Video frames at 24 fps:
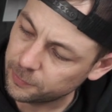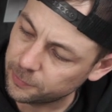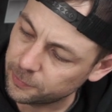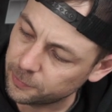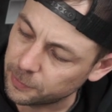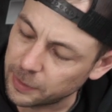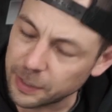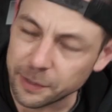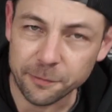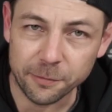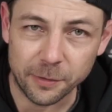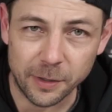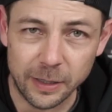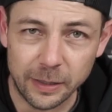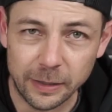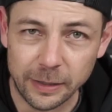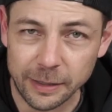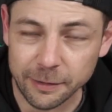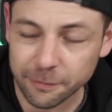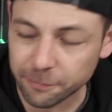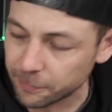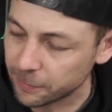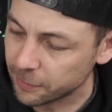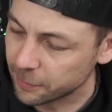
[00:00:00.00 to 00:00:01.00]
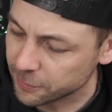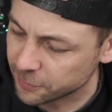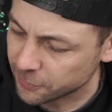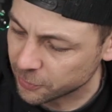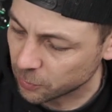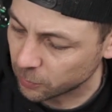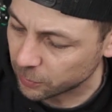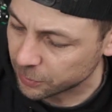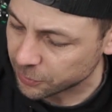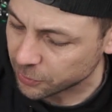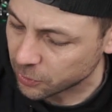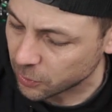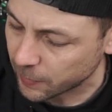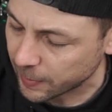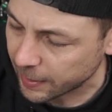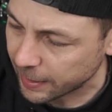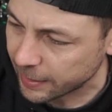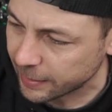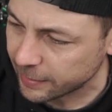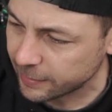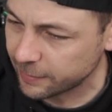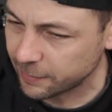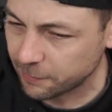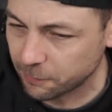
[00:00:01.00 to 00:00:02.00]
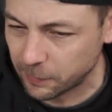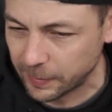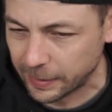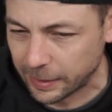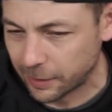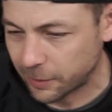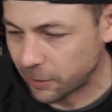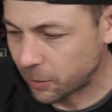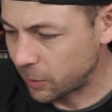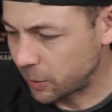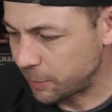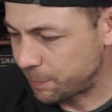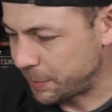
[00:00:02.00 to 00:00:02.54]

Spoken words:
right front and left rear, so let's go ahead. We got all the